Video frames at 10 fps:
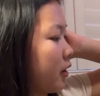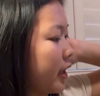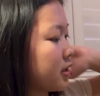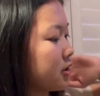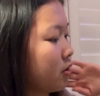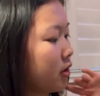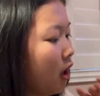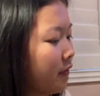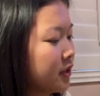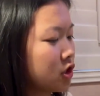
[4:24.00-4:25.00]
okay, so the
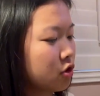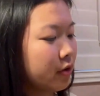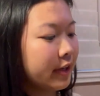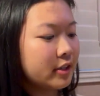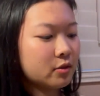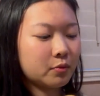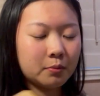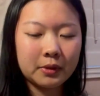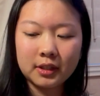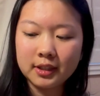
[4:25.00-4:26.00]
obvious choice would
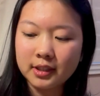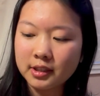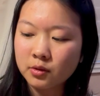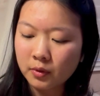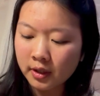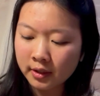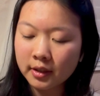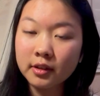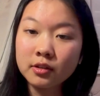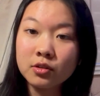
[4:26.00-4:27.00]
be this one,
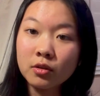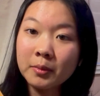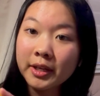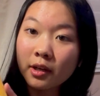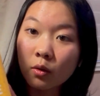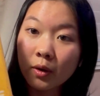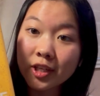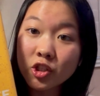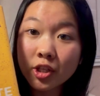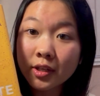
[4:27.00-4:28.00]
The Soulmate
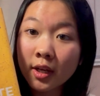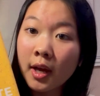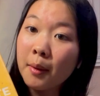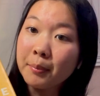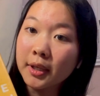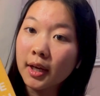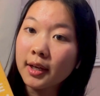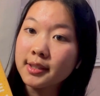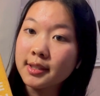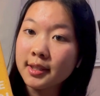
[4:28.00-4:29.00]
Equation,
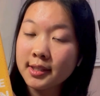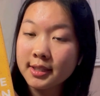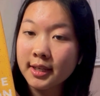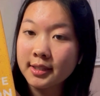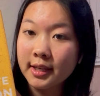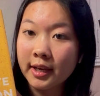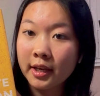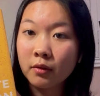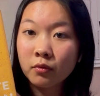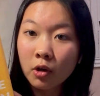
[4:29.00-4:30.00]
because this is
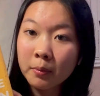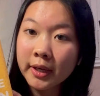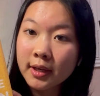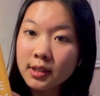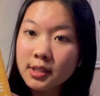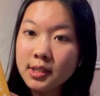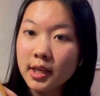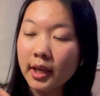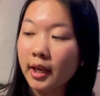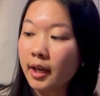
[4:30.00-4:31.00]
a romance
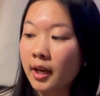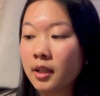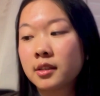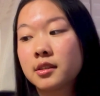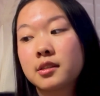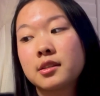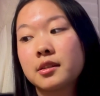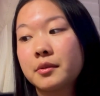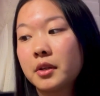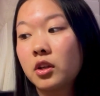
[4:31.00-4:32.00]
and
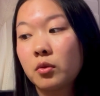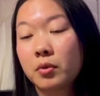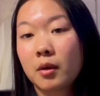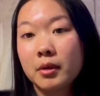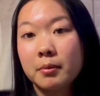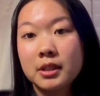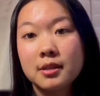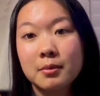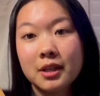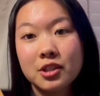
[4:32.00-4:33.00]
it'll probably be
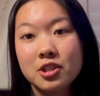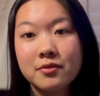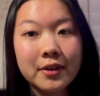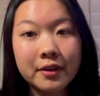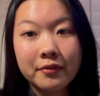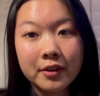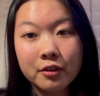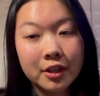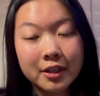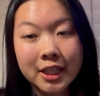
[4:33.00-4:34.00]
something just very
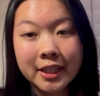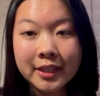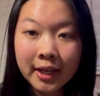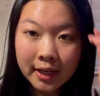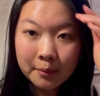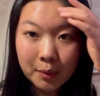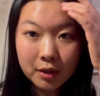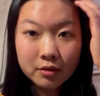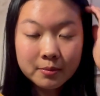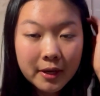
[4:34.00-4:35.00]
feel-goody, make
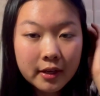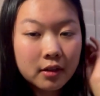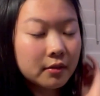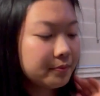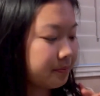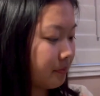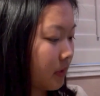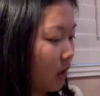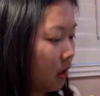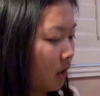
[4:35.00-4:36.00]
you smile.
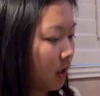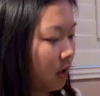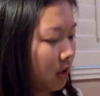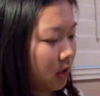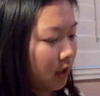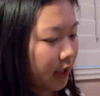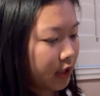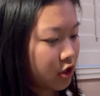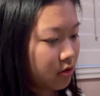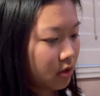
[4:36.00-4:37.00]
I could choose